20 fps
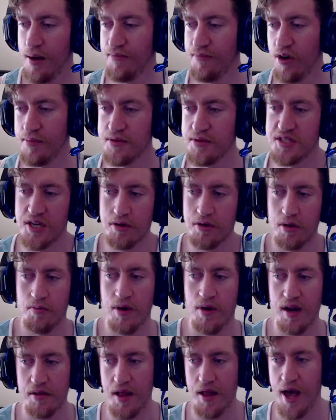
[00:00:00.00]
very particular in what
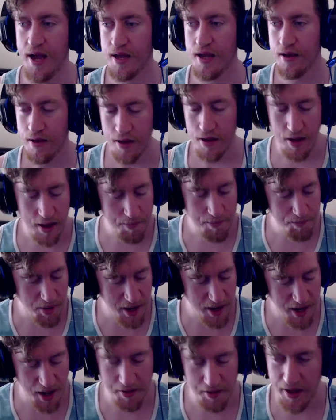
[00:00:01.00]
I like,
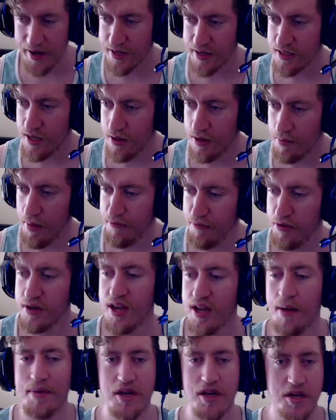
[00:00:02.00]
but I like my friend
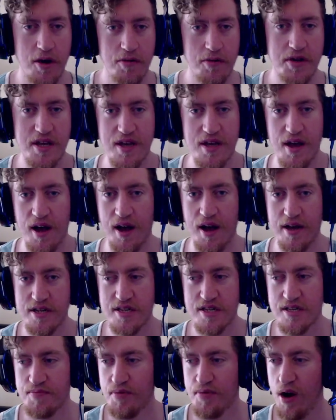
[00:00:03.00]
got me into Code
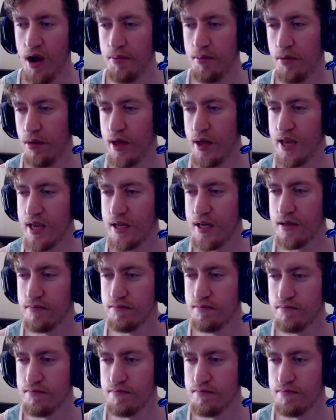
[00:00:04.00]
Geass probably.